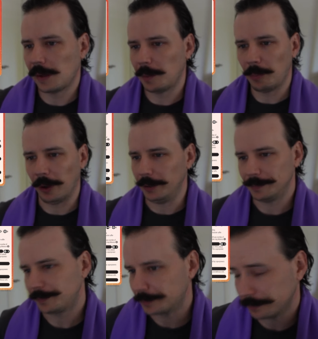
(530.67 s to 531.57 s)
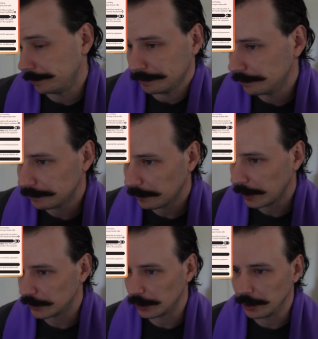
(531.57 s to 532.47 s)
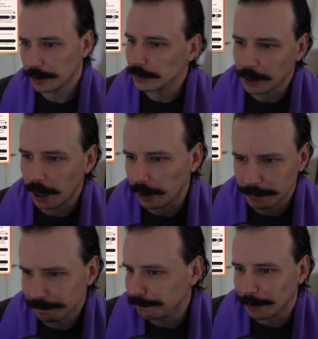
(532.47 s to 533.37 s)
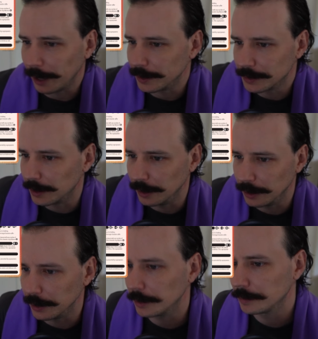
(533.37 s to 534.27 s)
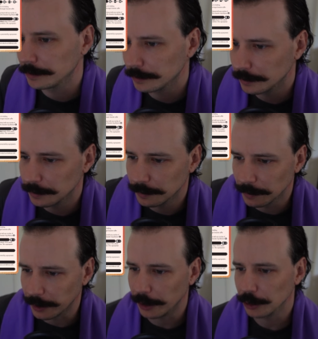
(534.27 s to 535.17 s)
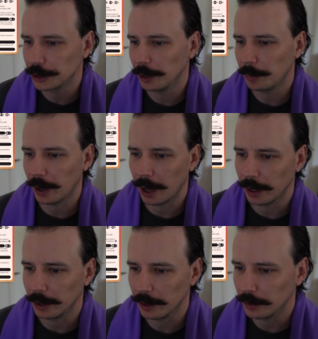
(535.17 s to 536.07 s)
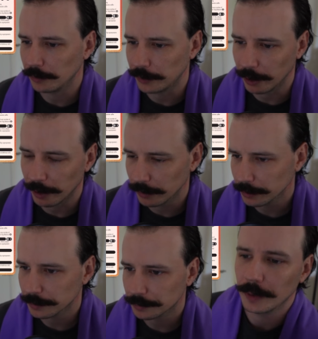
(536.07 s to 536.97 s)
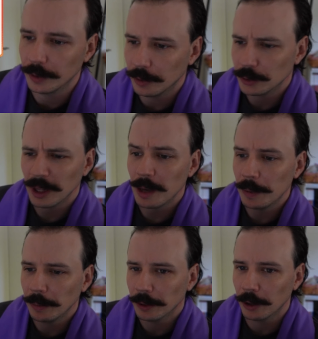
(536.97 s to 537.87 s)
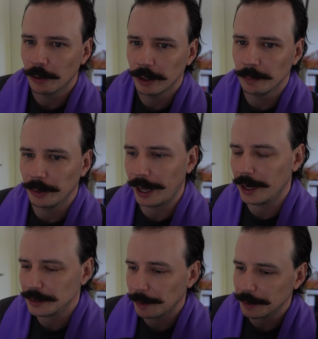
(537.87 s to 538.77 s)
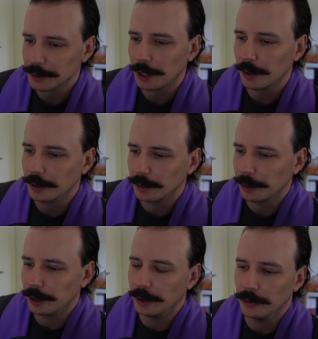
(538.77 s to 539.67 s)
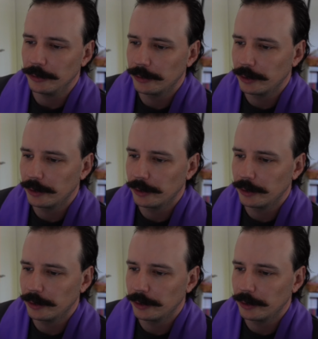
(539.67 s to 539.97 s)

But that's good. Likes the leadership out of Daredevil. So a lot of people are going bananas about this character because